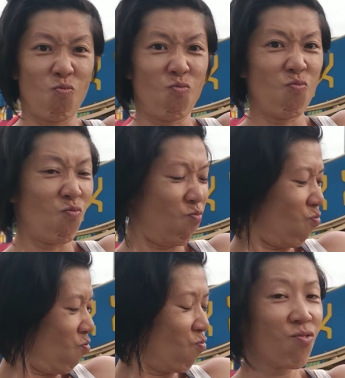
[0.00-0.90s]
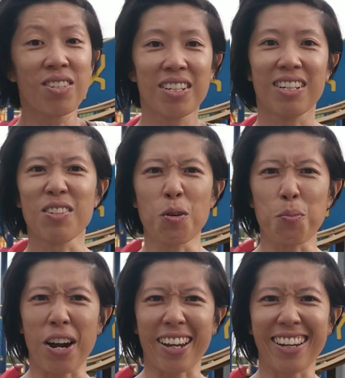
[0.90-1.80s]
Mm, no
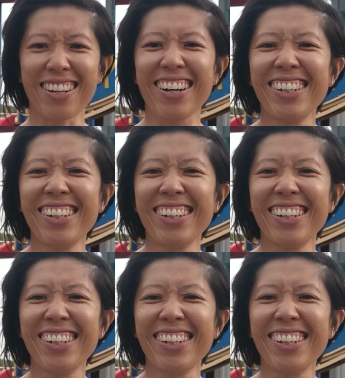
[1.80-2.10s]
bragging.